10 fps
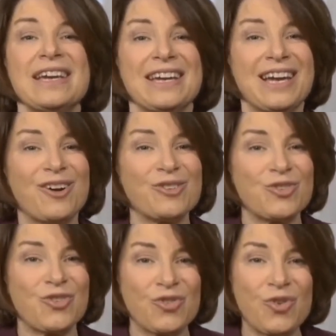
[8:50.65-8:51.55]

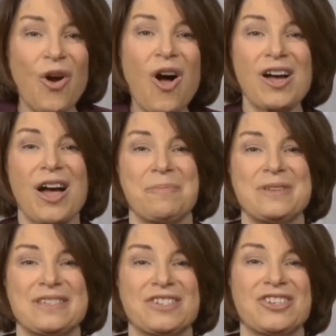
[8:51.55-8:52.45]
encountered strong
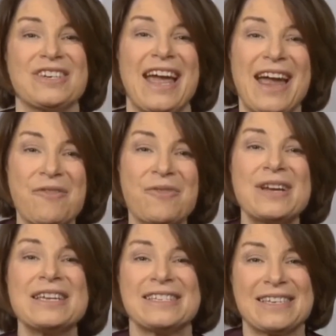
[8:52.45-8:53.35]
opposition
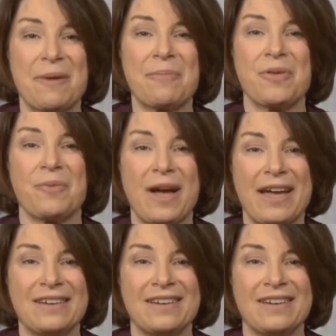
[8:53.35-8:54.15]
every step of the way.